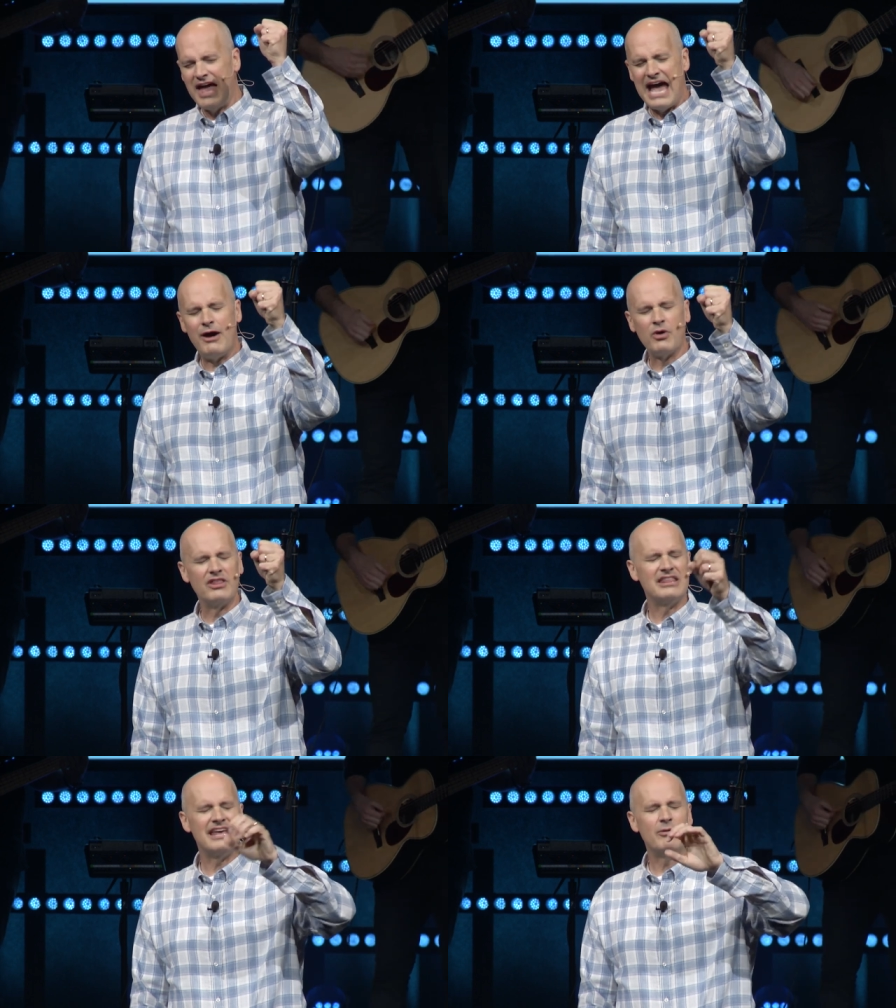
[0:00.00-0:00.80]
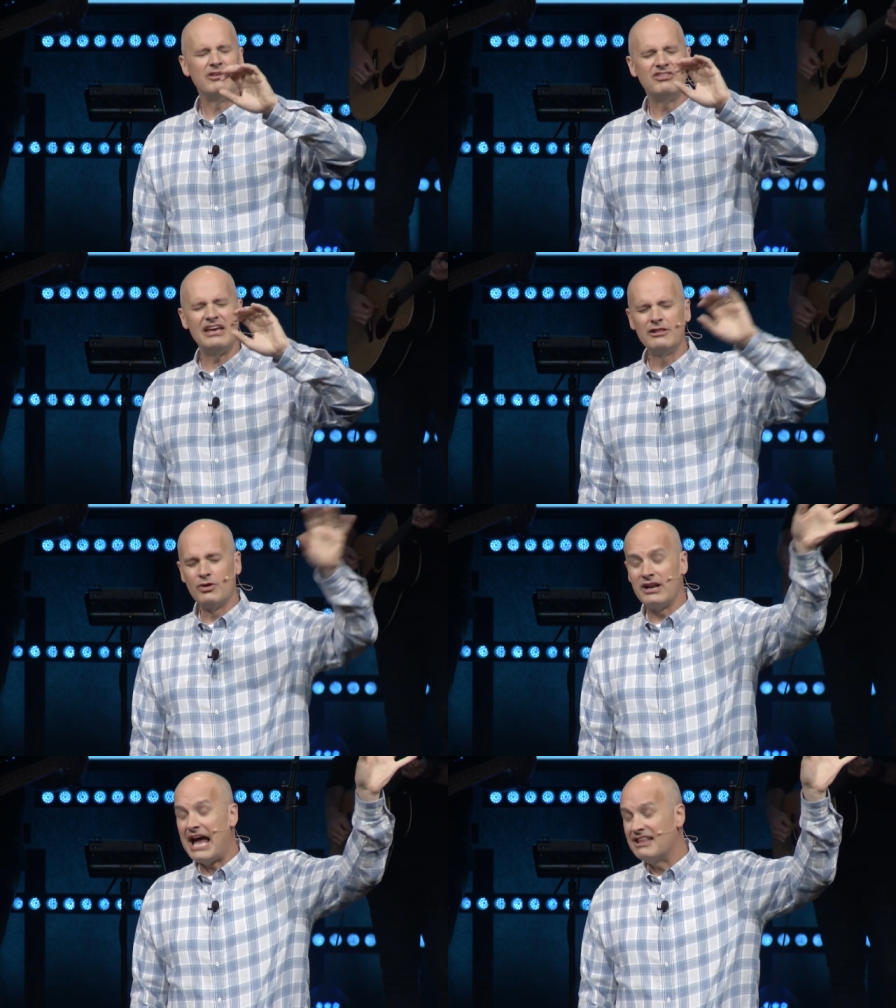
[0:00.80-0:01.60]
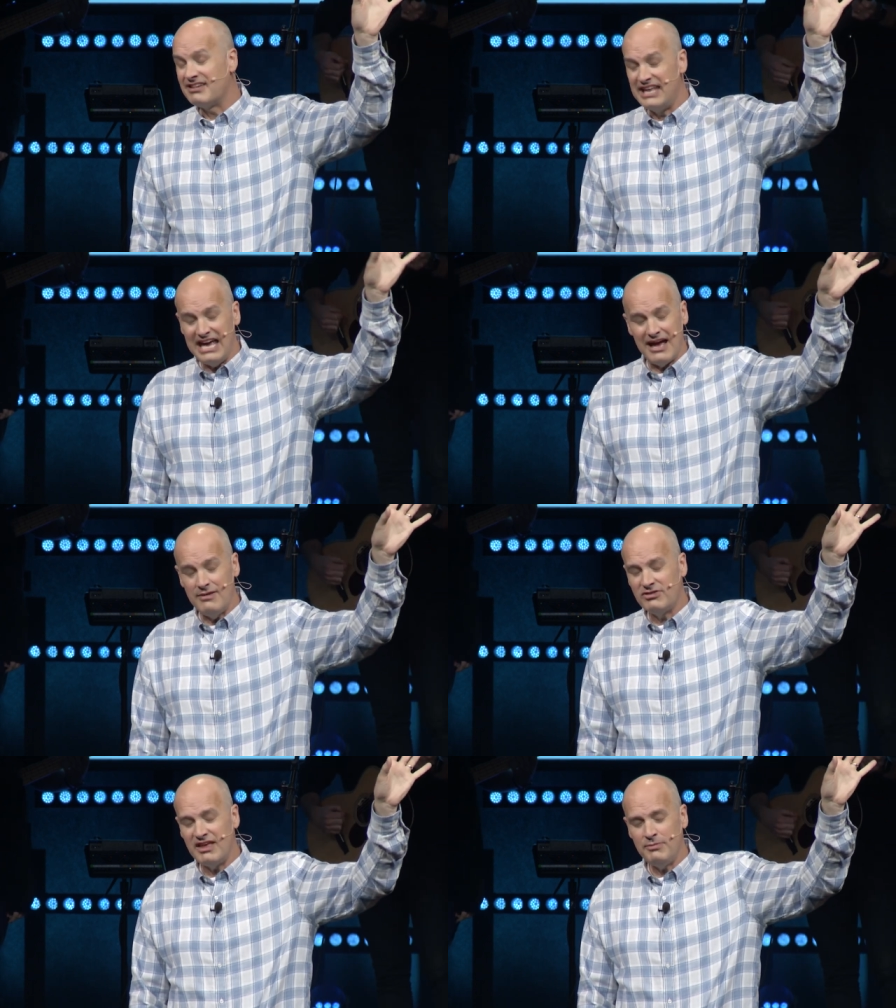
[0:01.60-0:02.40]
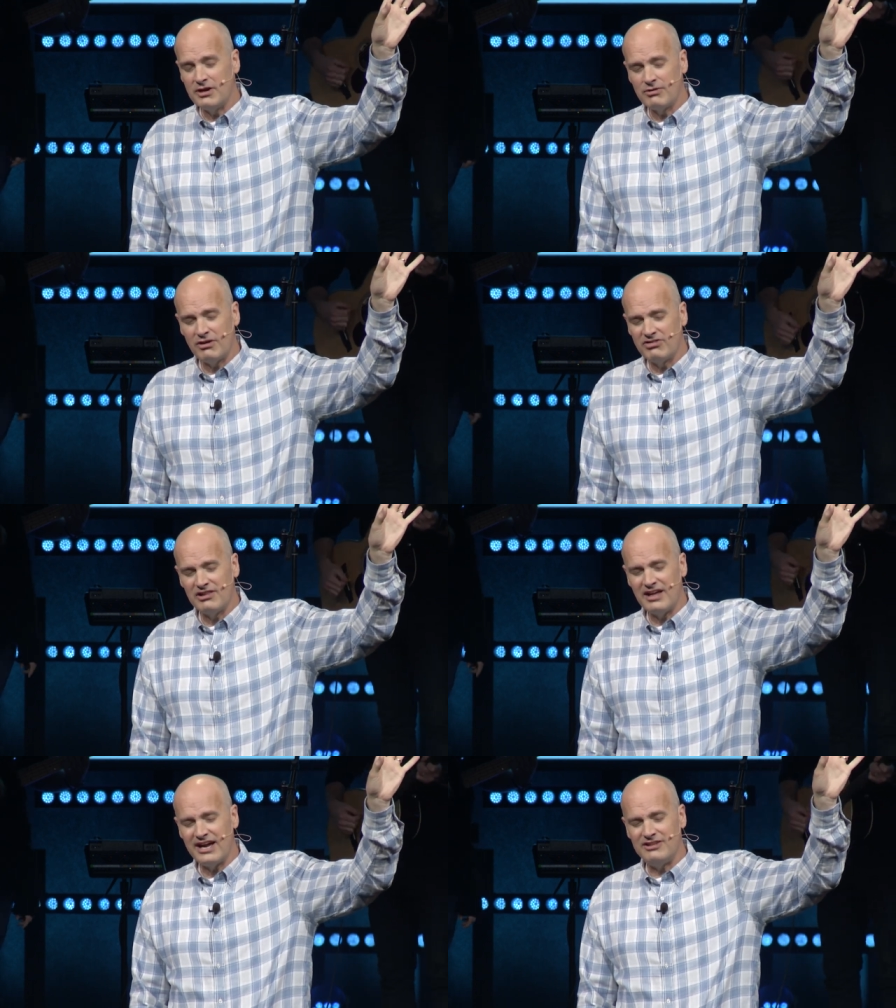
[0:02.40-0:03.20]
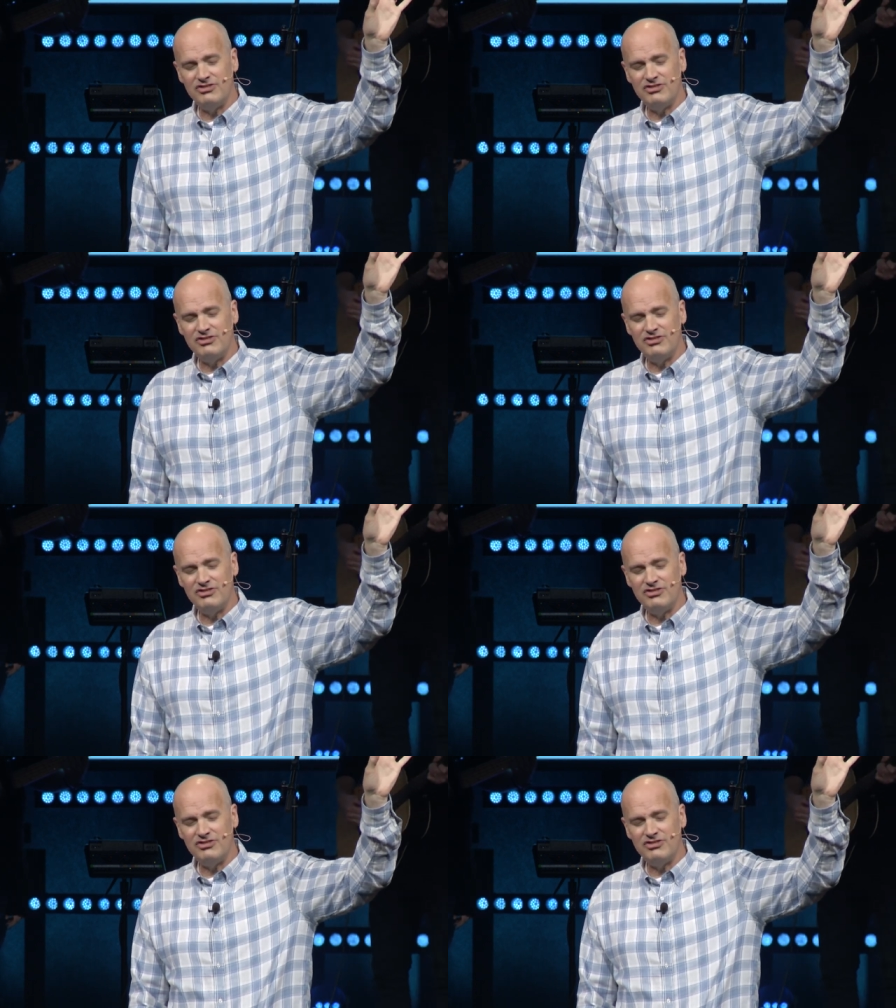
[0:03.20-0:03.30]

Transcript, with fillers: hour, that they would say, Lord, today I'm stepping across the line.